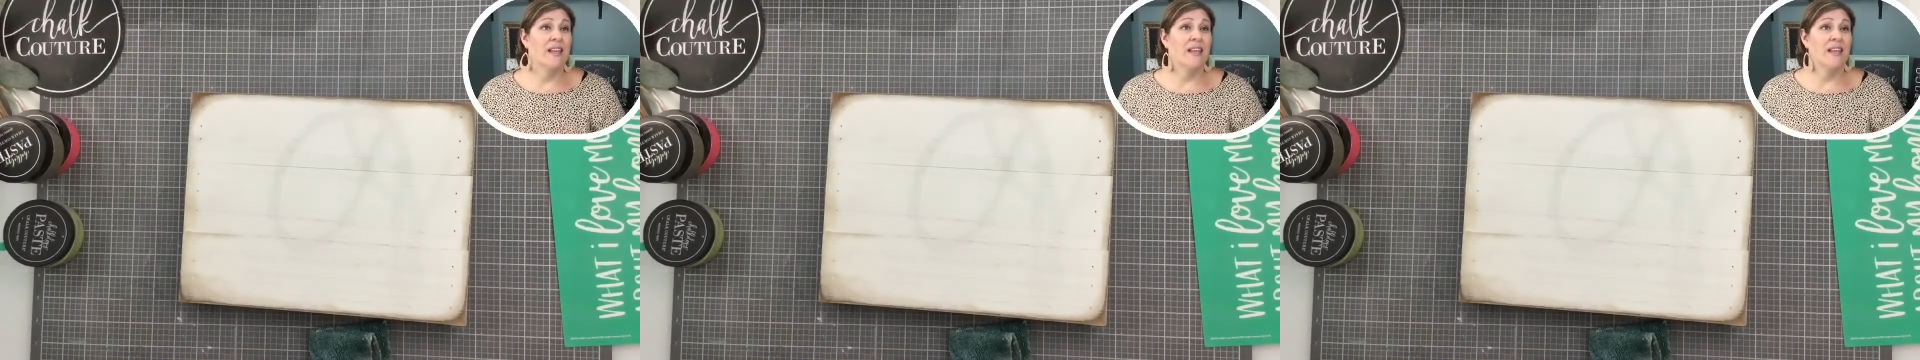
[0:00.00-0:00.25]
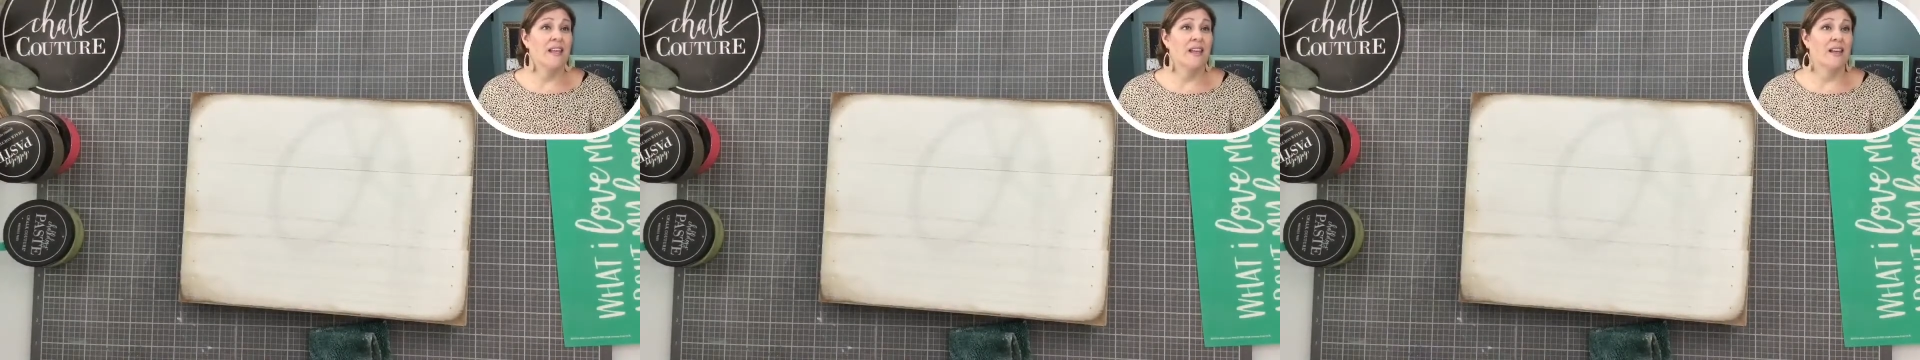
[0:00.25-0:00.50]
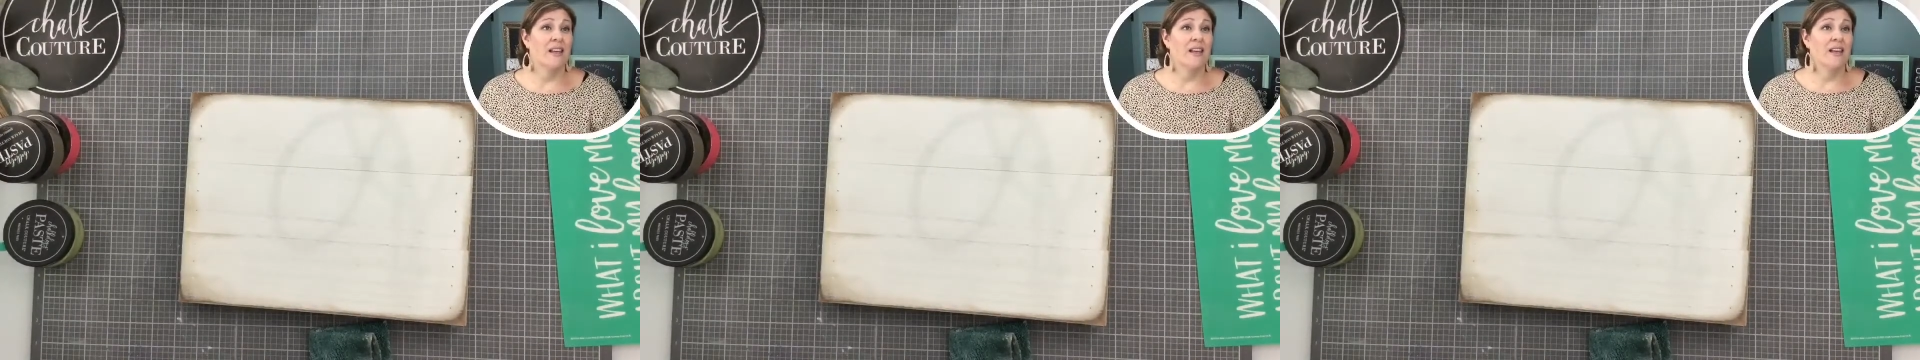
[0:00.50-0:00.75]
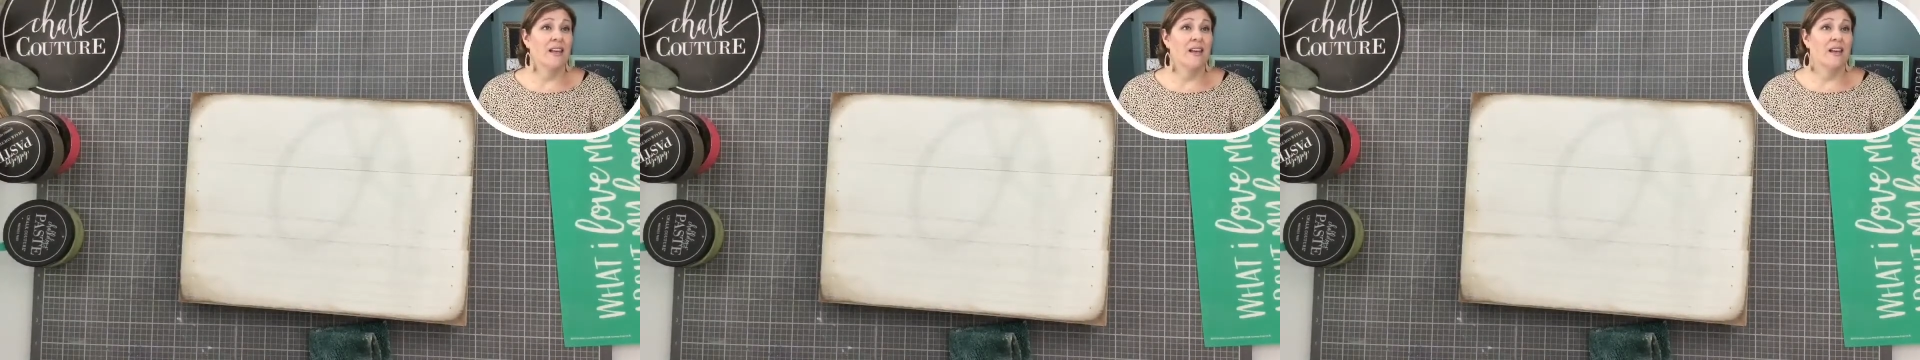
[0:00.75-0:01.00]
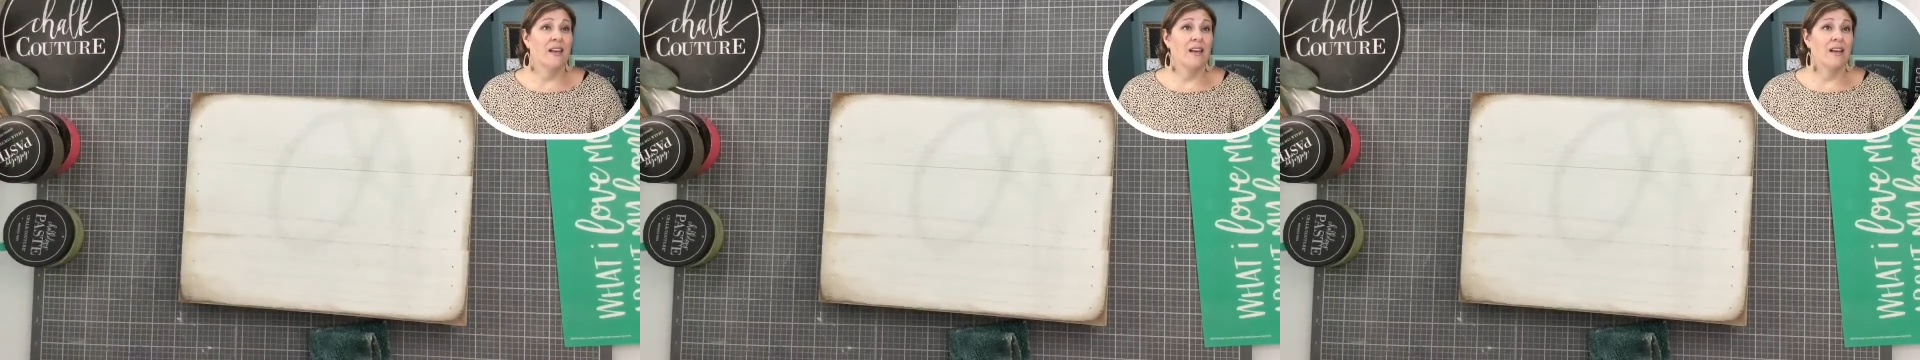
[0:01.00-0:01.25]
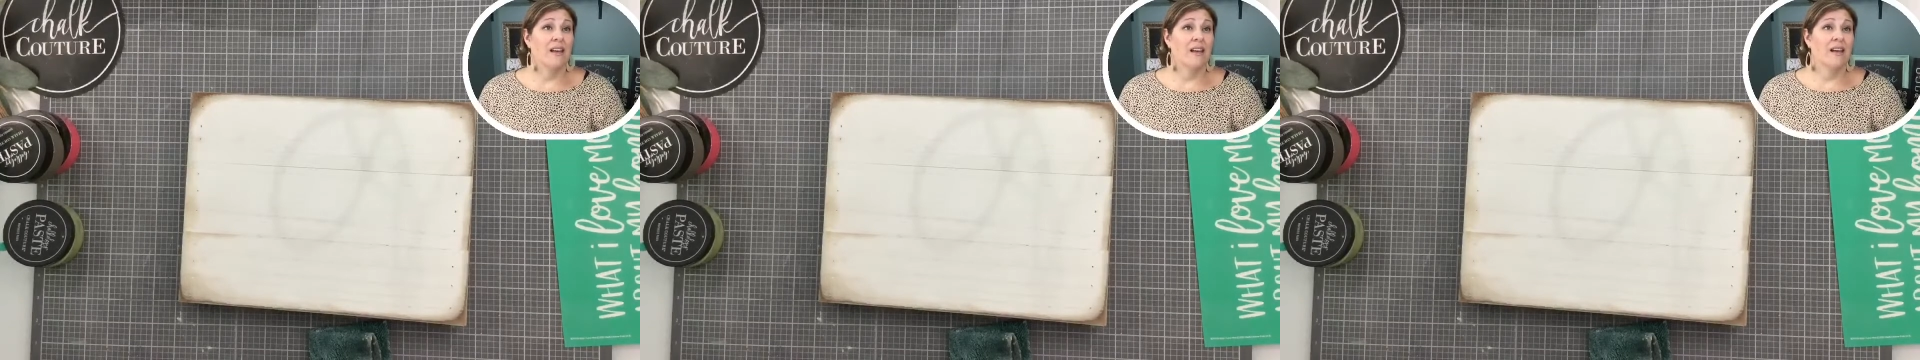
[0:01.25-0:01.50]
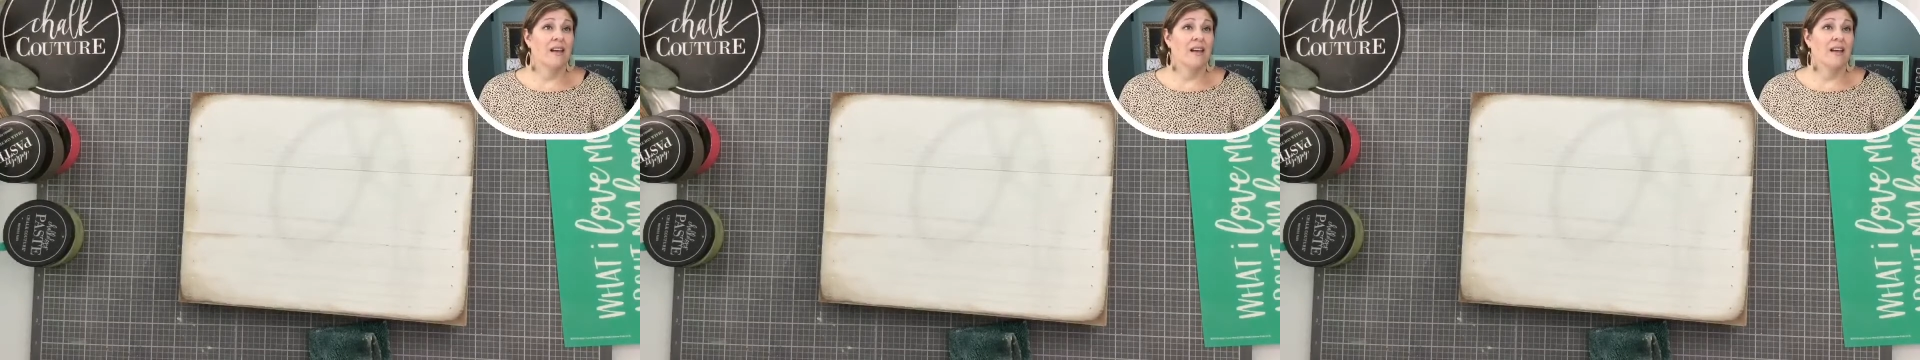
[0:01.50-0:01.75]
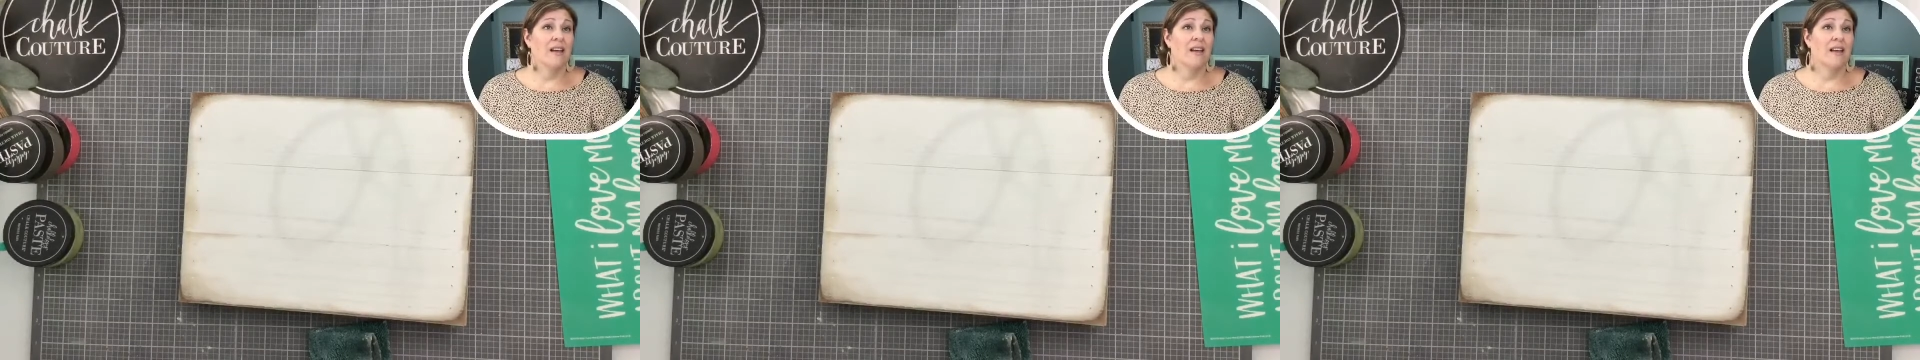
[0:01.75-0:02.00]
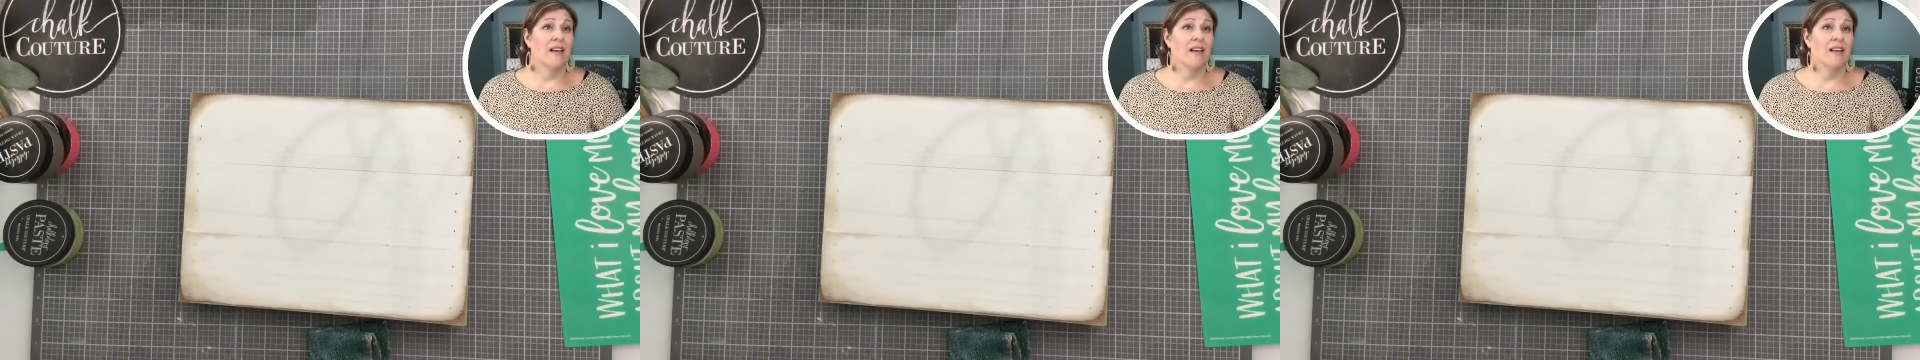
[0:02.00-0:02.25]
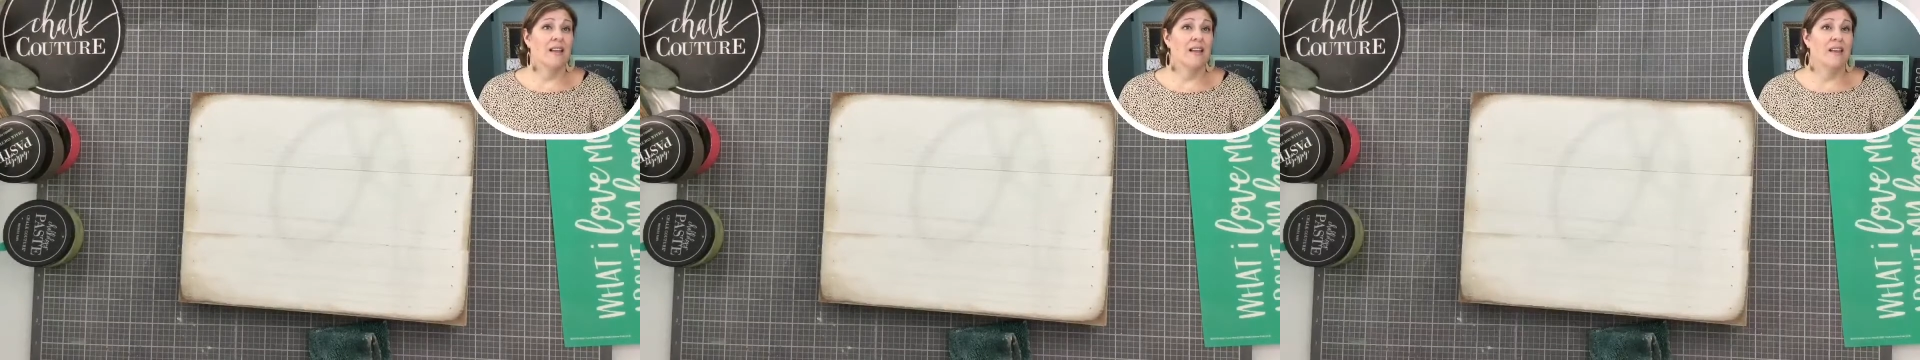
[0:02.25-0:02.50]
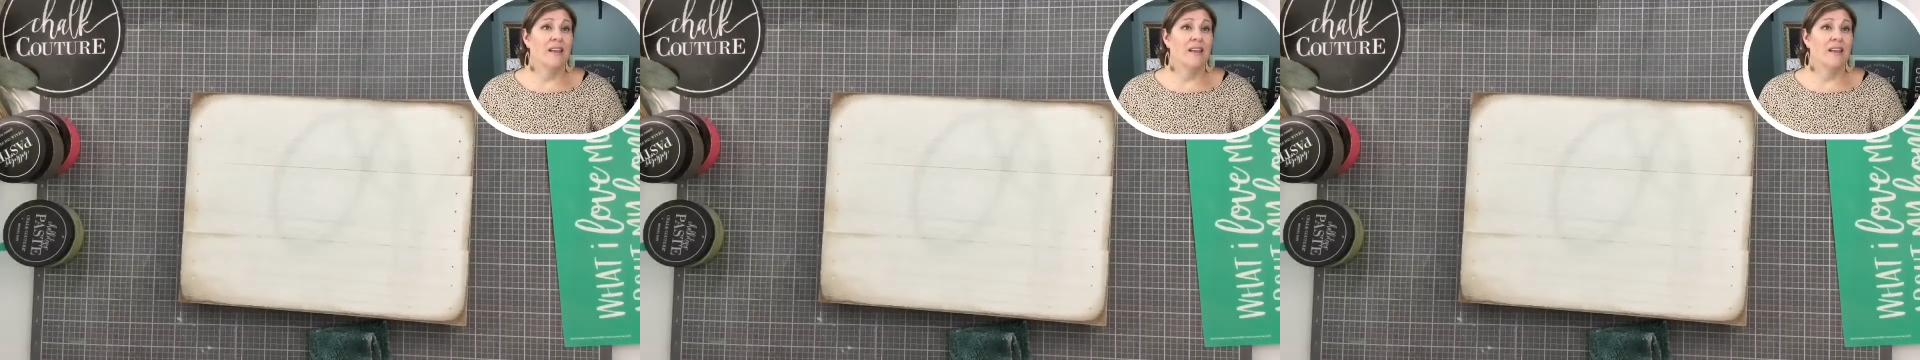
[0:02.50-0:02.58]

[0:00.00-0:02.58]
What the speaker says: Nobody speaks.